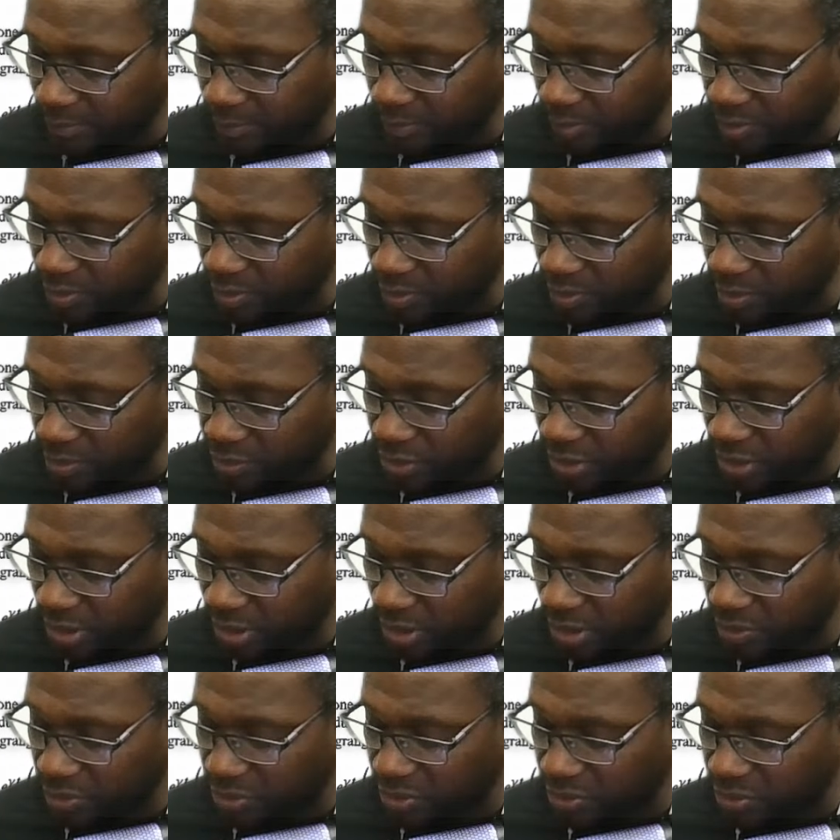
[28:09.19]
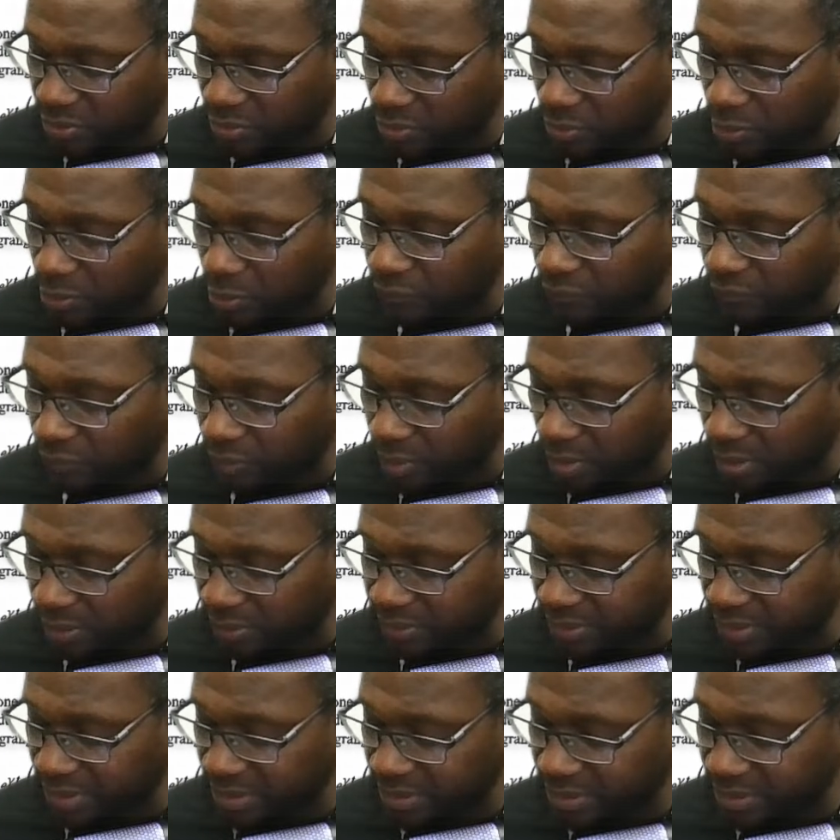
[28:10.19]
But what's going to change is the
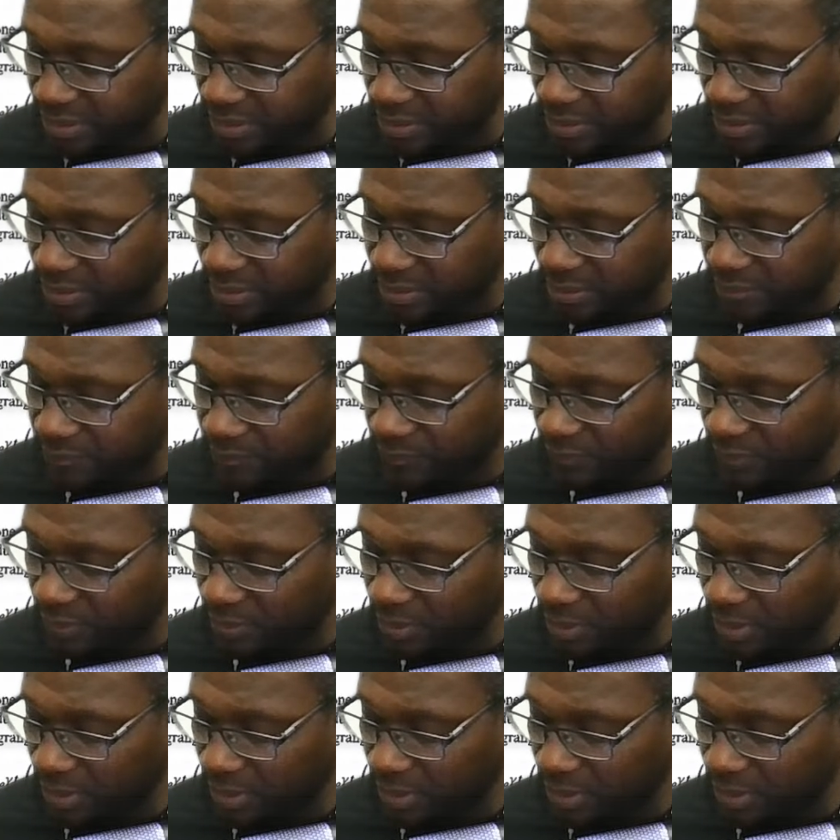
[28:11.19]
overall distance